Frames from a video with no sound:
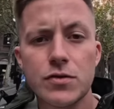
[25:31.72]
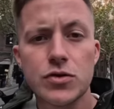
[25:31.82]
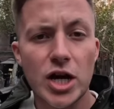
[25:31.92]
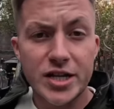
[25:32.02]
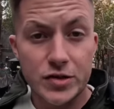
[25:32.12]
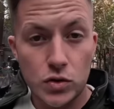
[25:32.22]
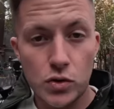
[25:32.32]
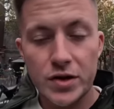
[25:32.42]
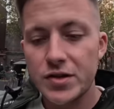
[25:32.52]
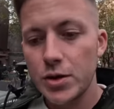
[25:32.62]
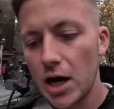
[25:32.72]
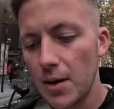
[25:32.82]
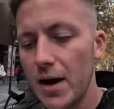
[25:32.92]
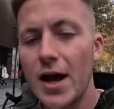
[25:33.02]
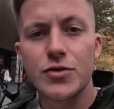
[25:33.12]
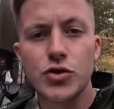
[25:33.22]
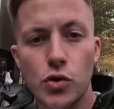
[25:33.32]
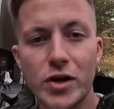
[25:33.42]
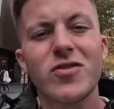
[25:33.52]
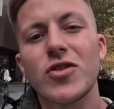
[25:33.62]
Chinese tourists, to come and
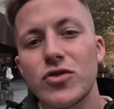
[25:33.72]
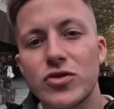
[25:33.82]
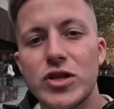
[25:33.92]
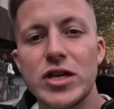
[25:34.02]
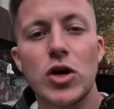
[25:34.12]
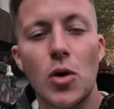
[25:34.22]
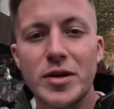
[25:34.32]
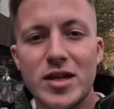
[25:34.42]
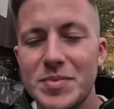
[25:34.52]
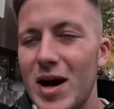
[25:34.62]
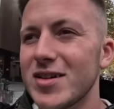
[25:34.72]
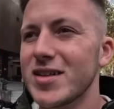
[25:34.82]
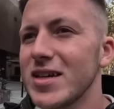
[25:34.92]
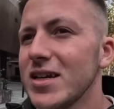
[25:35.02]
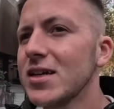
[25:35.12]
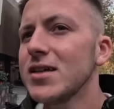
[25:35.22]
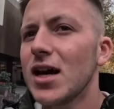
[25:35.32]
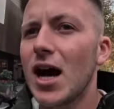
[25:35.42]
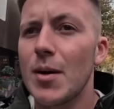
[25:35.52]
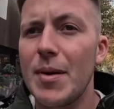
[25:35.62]
join the Communist Party.
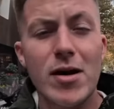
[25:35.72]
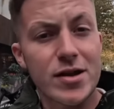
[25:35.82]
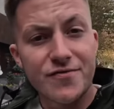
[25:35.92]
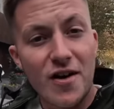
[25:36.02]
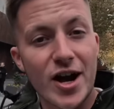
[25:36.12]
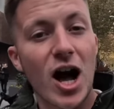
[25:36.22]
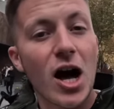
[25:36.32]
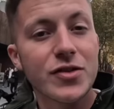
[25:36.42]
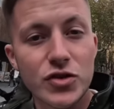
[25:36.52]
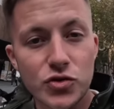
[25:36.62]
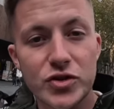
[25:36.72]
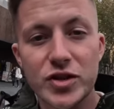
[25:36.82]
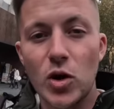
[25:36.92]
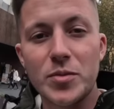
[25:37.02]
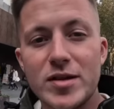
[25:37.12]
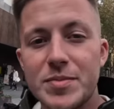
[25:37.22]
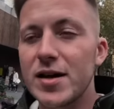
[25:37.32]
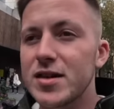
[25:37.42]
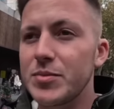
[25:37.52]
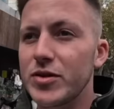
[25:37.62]
Apparently it's very hard to join the Communist
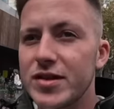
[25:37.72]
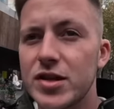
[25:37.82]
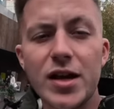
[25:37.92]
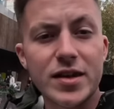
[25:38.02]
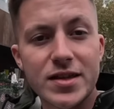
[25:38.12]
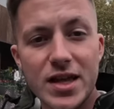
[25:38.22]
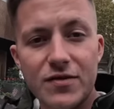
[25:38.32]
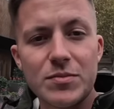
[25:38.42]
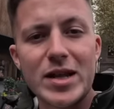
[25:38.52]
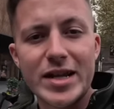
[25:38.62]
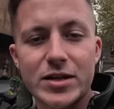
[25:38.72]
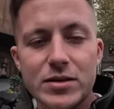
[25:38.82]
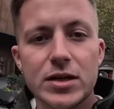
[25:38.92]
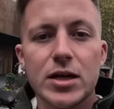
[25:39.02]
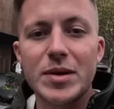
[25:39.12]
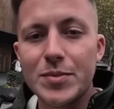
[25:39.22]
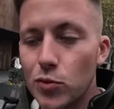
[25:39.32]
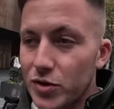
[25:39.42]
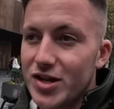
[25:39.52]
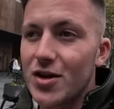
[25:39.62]
Party, but there's 97 million people,
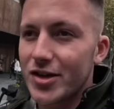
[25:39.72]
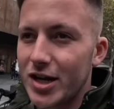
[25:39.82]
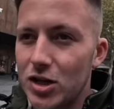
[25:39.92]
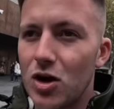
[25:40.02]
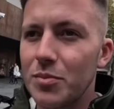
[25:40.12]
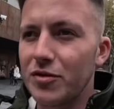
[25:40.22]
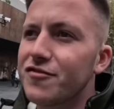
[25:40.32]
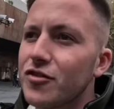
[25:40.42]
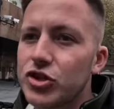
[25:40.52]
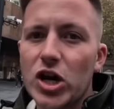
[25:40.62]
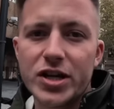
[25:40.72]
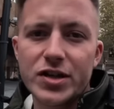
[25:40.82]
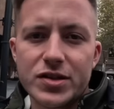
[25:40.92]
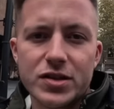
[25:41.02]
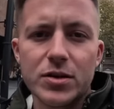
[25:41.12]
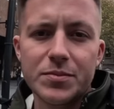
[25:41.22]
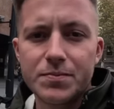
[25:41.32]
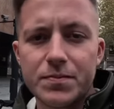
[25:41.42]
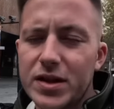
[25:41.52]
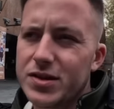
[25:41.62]
which sounds like a lot, but for Chinese,
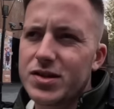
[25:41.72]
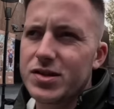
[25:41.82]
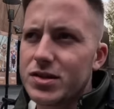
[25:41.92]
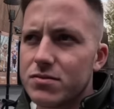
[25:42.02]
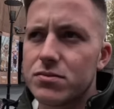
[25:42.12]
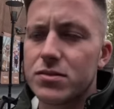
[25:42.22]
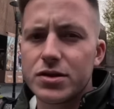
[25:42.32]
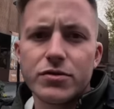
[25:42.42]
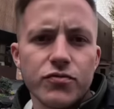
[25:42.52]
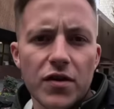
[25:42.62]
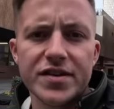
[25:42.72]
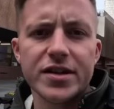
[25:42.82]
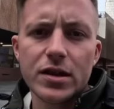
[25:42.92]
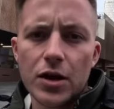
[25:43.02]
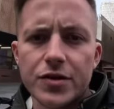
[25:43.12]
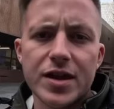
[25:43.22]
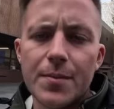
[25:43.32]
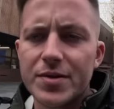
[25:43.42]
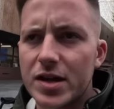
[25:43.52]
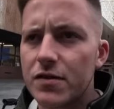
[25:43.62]
it's roughly under
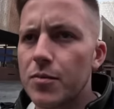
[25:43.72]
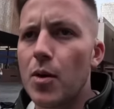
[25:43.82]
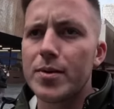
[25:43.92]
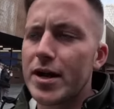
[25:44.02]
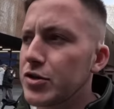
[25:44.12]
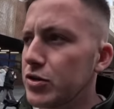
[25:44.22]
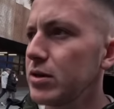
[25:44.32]
10% of the population.